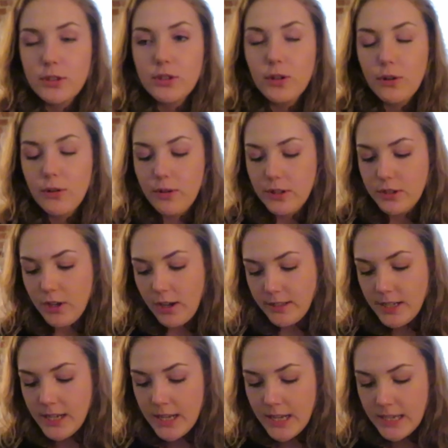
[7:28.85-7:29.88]
so it's got
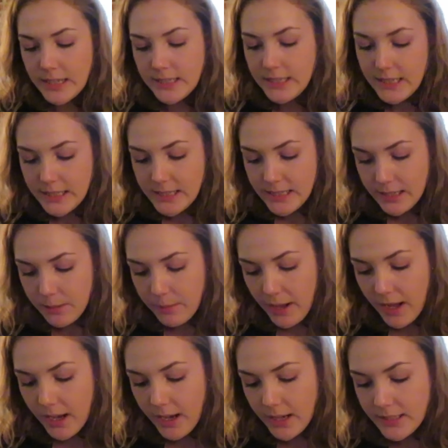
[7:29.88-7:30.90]

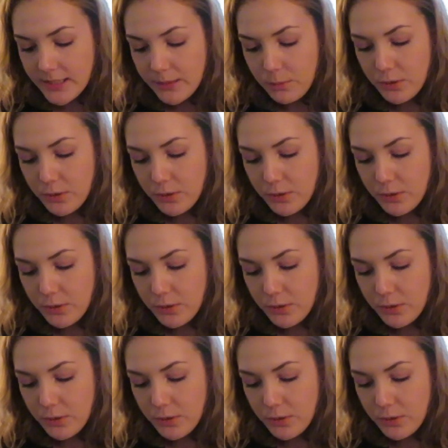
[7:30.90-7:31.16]
niacinamide